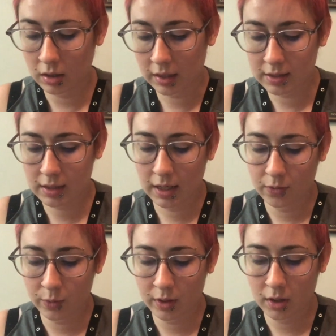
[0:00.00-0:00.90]
that's kind
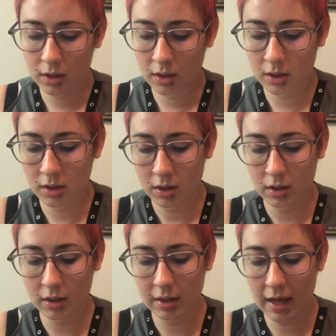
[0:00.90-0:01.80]
of where
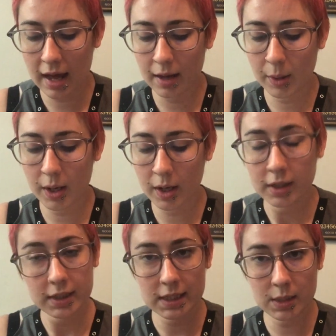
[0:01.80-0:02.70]
that
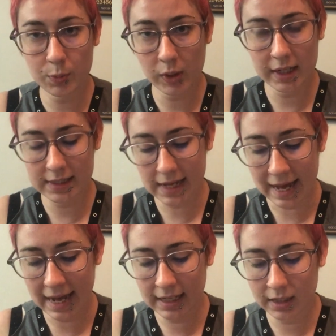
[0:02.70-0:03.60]
spread is
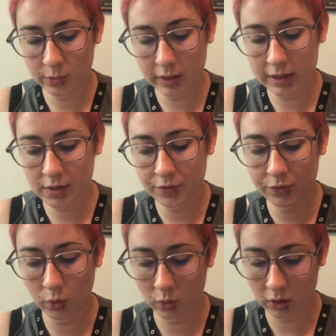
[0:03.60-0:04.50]
at and what it's
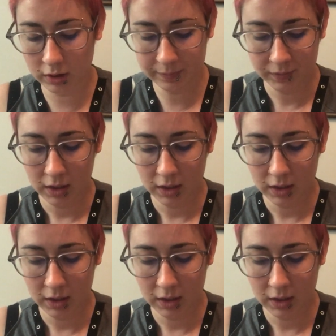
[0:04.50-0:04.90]
for.